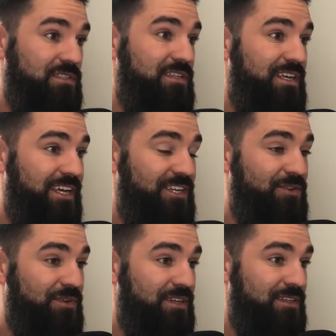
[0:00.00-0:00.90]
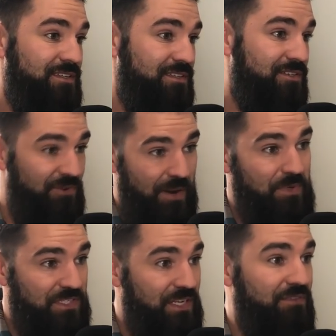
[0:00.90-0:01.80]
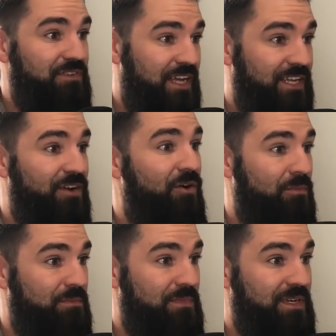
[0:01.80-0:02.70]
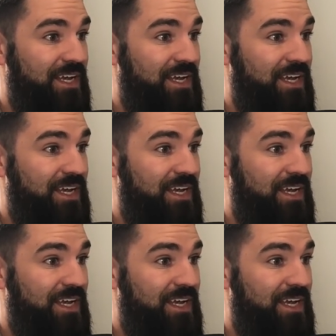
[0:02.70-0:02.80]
oh. and you can grab your stuff and head home.